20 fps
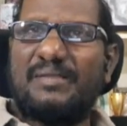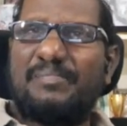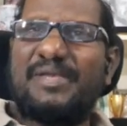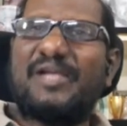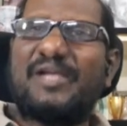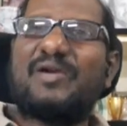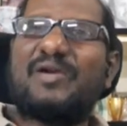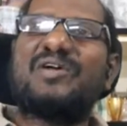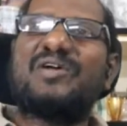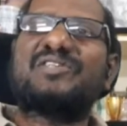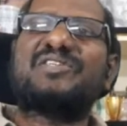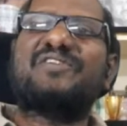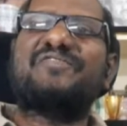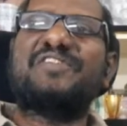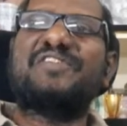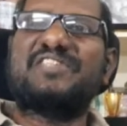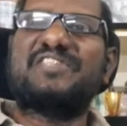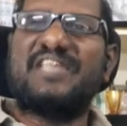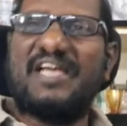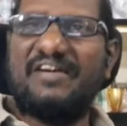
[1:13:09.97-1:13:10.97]
Because of
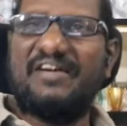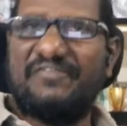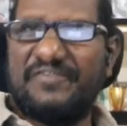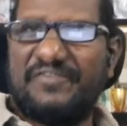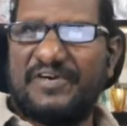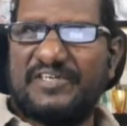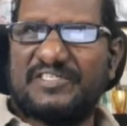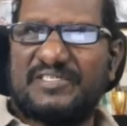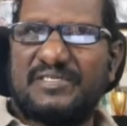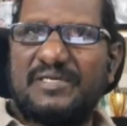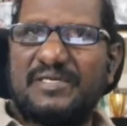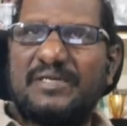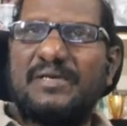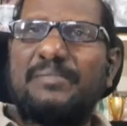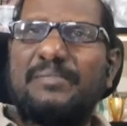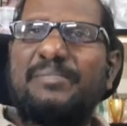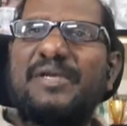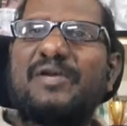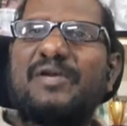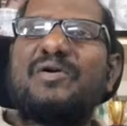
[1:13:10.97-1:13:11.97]
his efforts,
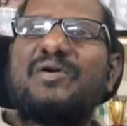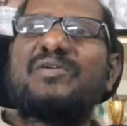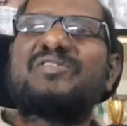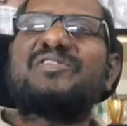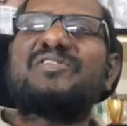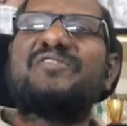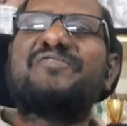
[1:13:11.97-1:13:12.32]
because